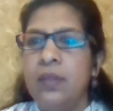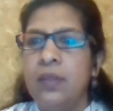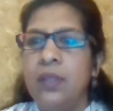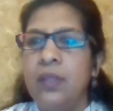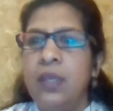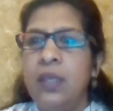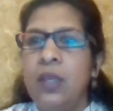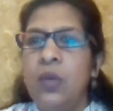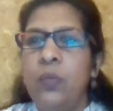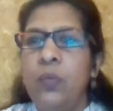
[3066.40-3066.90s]

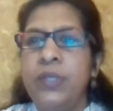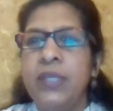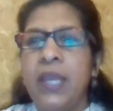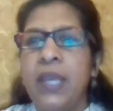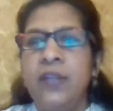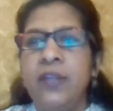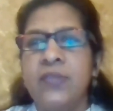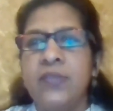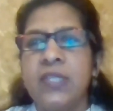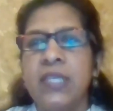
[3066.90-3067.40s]
What kind
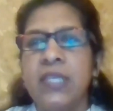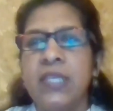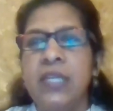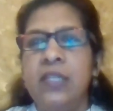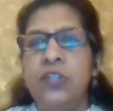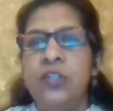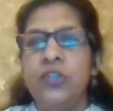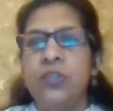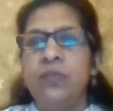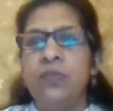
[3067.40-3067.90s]
of
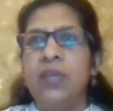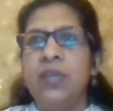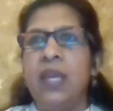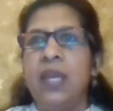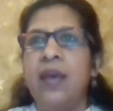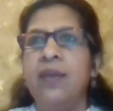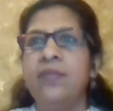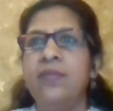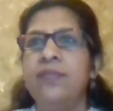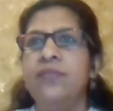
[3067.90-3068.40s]
skills should we
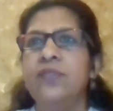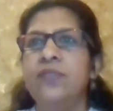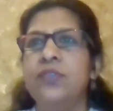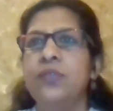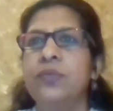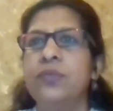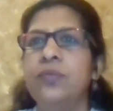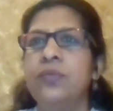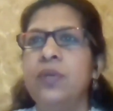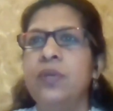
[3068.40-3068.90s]
have
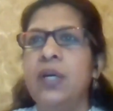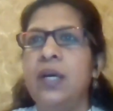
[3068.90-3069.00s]
to